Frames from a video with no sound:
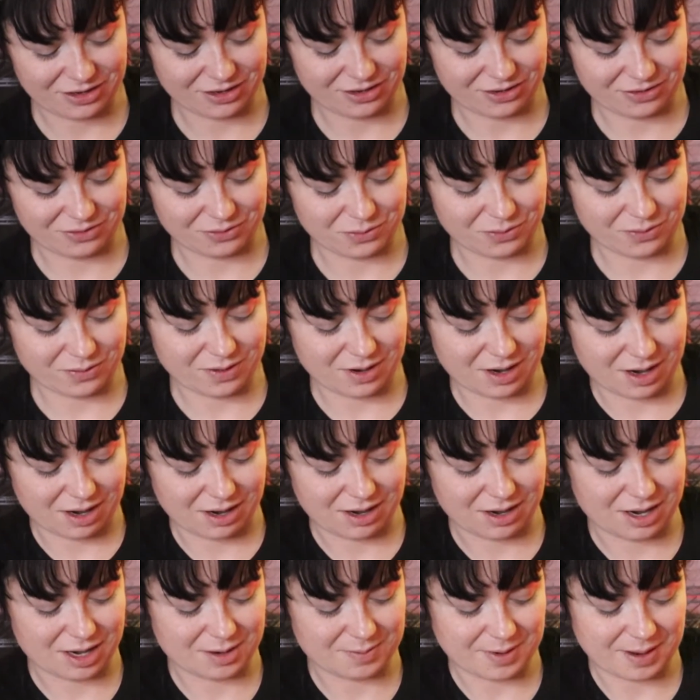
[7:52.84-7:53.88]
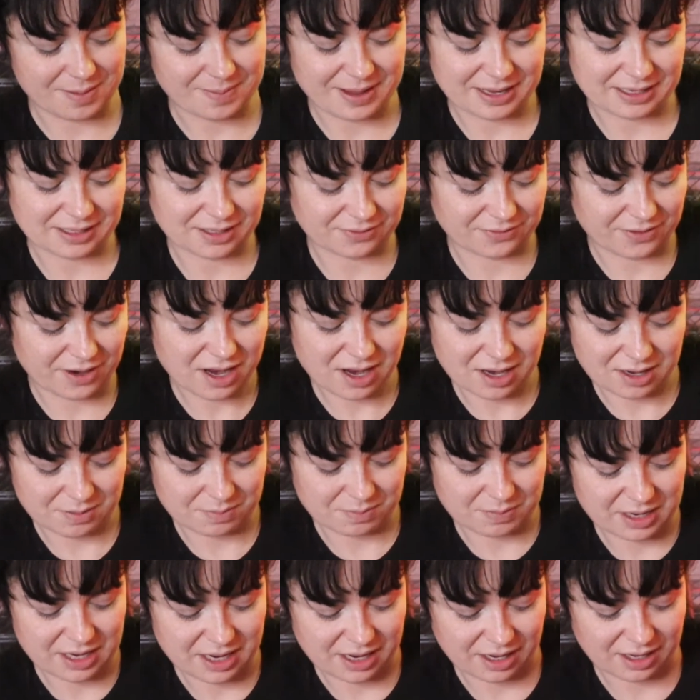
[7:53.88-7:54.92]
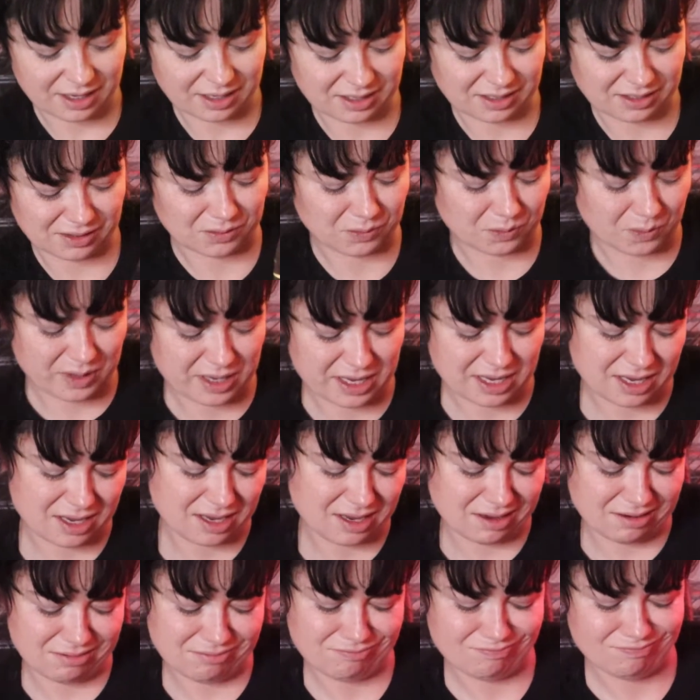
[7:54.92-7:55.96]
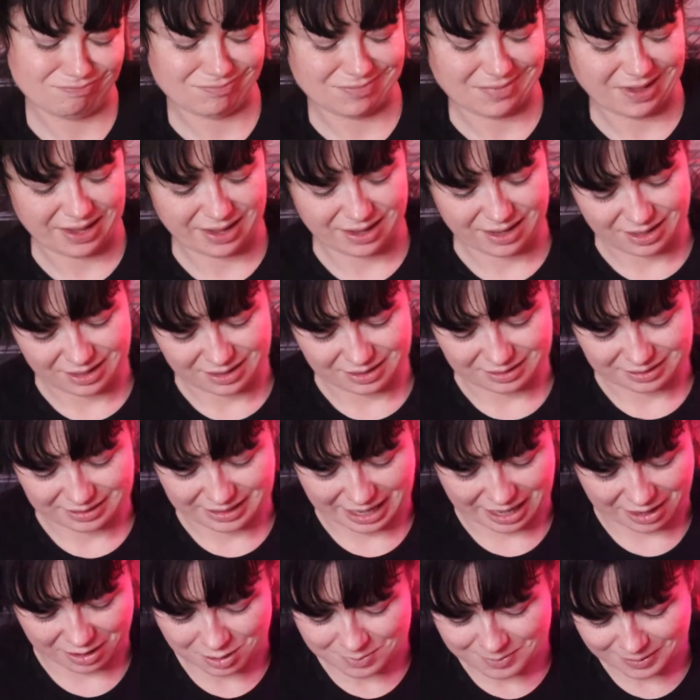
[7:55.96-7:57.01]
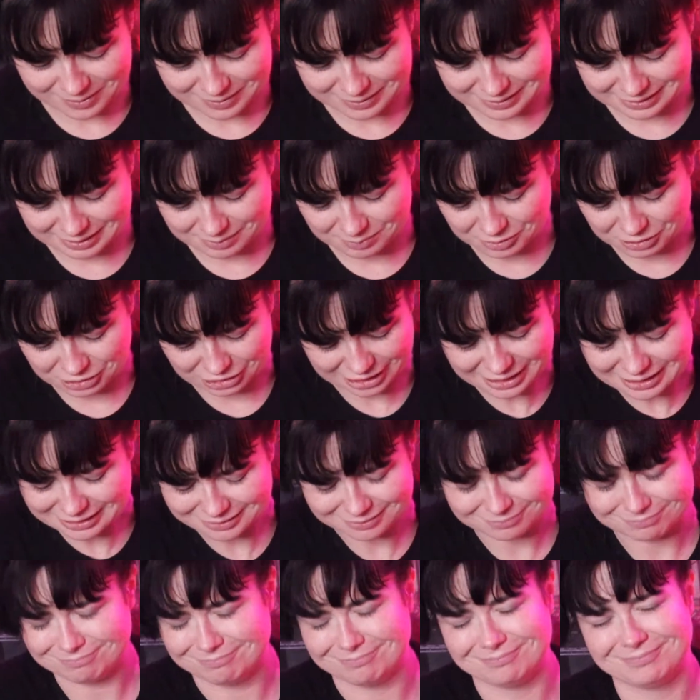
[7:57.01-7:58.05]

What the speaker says: you are my best friend because we care about the same shit.